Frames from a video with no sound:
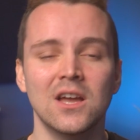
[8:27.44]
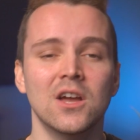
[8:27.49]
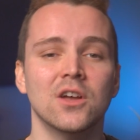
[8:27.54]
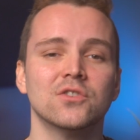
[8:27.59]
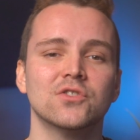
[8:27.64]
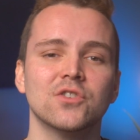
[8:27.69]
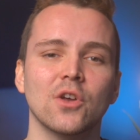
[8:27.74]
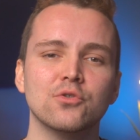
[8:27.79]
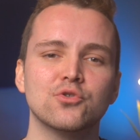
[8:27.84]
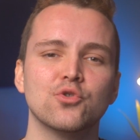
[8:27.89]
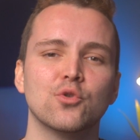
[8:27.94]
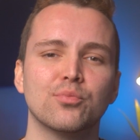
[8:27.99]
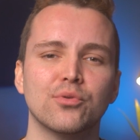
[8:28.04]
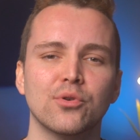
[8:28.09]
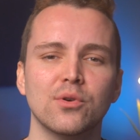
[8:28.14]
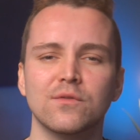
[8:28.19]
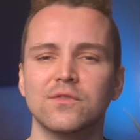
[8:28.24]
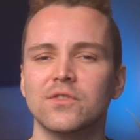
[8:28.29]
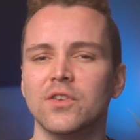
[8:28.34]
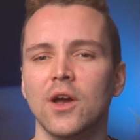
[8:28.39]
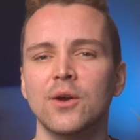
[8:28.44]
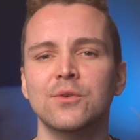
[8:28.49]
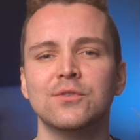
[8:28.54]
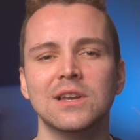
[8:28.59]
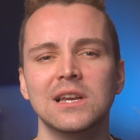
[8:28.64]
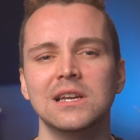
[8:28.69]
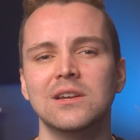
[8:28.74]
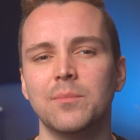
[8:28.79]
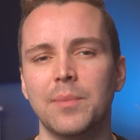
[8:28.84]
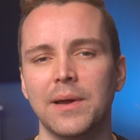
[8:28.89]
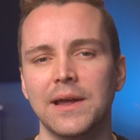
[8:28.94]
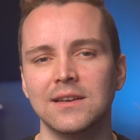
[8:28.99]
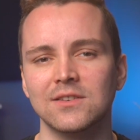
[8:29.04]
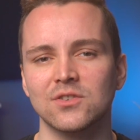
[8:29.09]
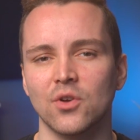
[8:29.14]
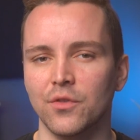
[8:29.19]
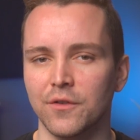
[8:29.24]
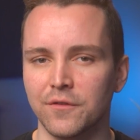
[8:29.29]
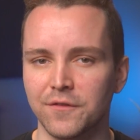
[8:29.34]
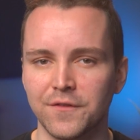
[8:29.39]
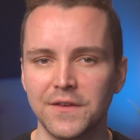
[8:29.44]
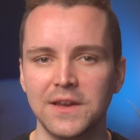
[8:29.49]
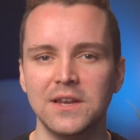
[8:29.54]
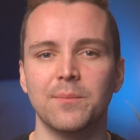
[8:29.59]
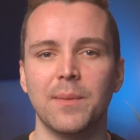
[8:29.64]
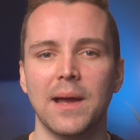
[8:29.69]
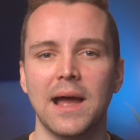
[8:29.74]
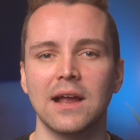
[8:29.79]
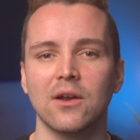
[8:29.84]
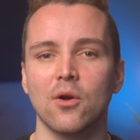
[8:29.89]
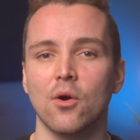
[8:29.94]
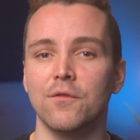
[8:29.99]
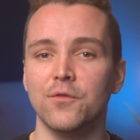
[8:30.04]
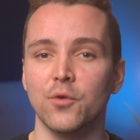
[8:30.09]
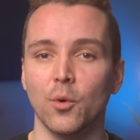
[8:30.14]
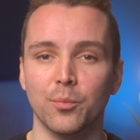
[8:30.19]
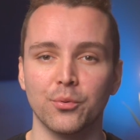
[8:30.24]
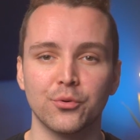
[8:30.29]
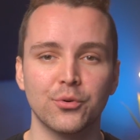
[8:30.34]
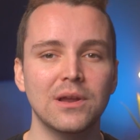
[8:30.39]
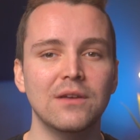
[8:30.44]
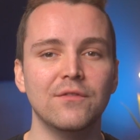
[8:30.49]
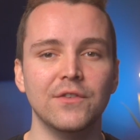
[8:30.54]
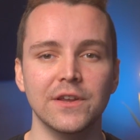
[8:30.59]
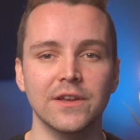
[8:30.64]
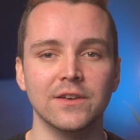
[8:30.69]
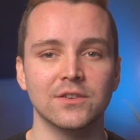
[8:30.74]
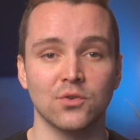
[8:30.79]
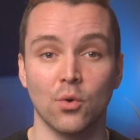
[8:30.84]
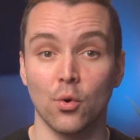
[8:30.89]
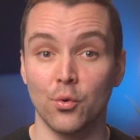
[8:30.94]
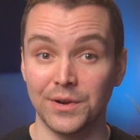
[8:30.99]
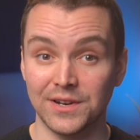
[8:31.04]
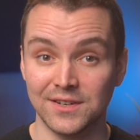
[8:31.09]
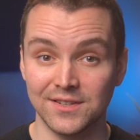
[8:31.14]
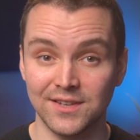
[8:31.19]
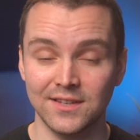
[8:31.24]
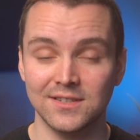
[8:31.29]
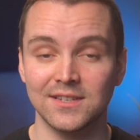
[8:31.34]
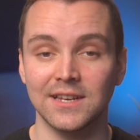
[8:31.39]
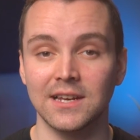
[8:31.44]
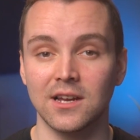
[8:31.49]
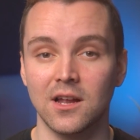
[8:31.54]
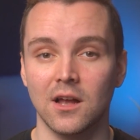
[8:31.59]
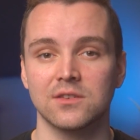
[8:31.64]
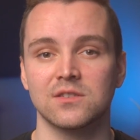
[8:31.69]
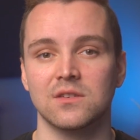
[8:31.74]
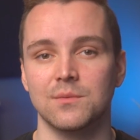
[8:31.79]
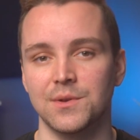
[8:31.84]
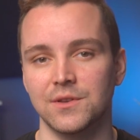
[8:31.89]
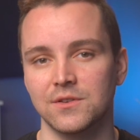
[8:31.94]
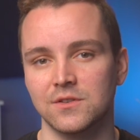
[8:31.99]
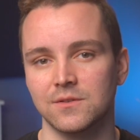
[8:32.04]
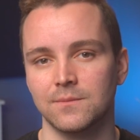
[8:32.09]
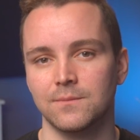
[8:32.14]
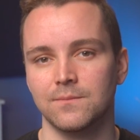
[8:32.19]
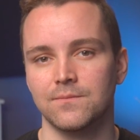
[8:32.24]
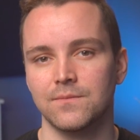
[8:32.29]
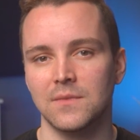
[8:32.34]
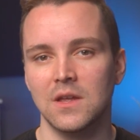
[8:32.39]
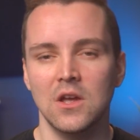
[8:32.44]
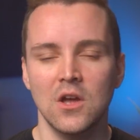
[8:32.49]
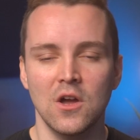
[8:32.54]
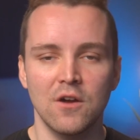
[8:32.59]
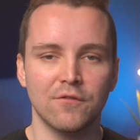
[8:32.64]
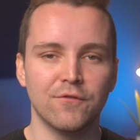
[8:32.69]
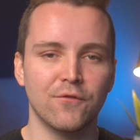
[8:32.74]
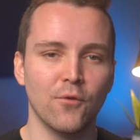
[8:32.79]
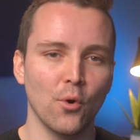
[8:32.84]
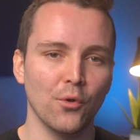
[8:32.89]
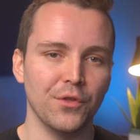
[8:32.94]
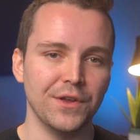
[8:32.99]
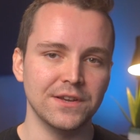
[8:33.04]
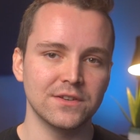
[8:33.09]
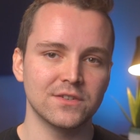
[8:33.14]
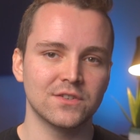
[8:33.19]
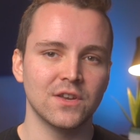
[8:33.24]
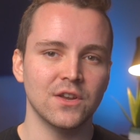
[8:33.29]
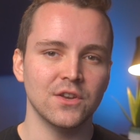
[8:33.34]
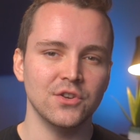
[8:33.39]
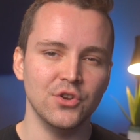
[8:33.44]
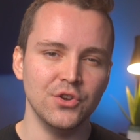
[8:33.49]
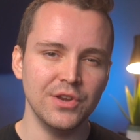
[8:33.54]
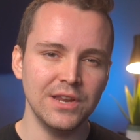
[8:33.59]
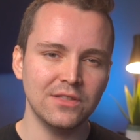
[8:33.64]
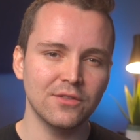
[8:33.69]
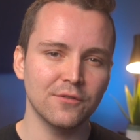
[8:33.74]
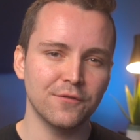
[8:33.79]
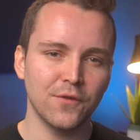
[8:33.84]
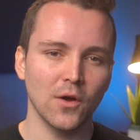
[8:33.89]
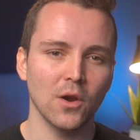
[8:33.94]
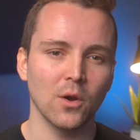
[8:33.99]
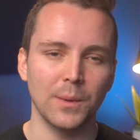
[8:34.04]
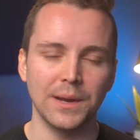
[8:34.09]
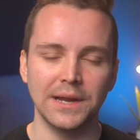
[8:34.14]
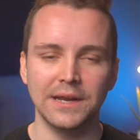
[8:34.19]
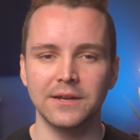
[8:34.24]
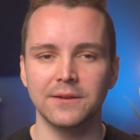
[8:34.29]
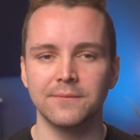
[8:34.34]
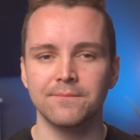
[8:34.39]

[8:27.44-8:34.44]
Social proof totally depends on the feedback of your previous or existing customers. For this, you need the following: